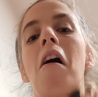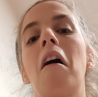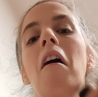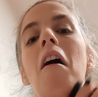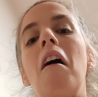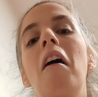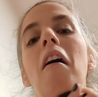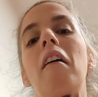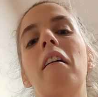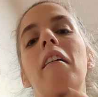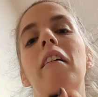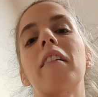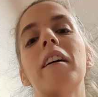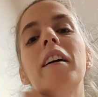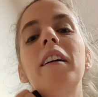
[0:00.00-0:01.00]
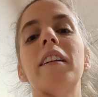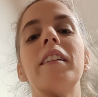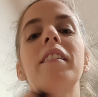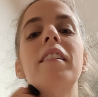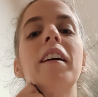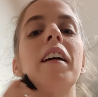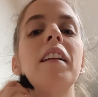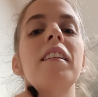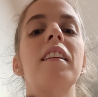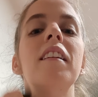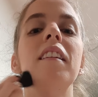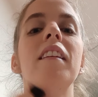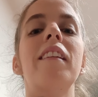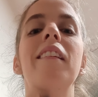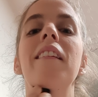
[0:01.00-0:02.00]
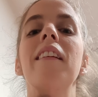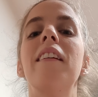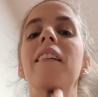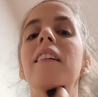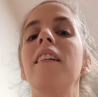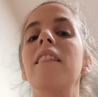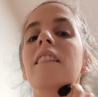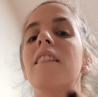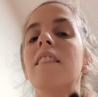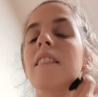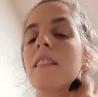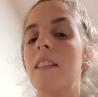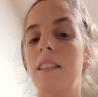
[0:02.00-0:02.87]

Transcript: Uh, oh god, I suck at this. Oh.